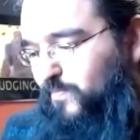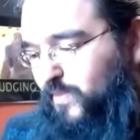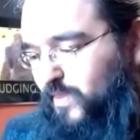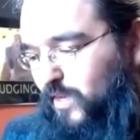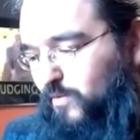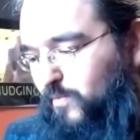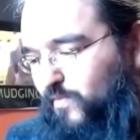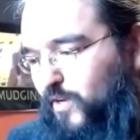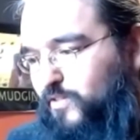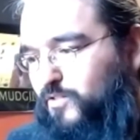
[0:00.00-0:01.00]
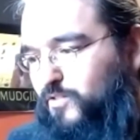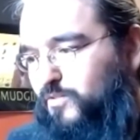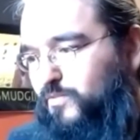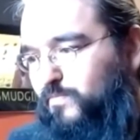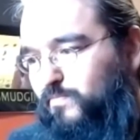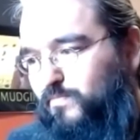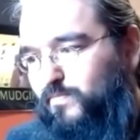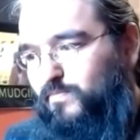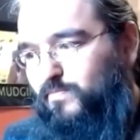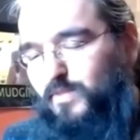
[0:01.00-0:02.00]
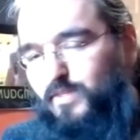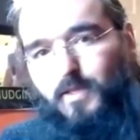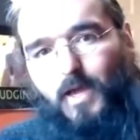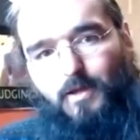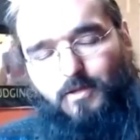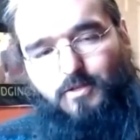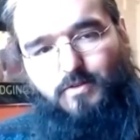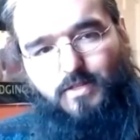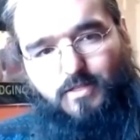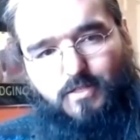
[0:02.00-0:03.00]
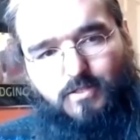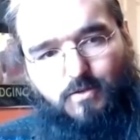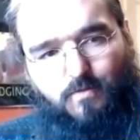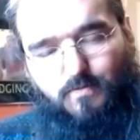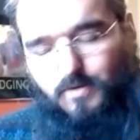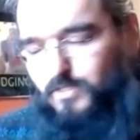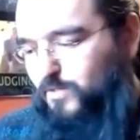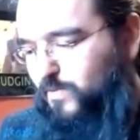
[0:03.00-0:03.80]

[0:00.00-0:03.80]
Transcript: Now I'll move on to how you do this. So first you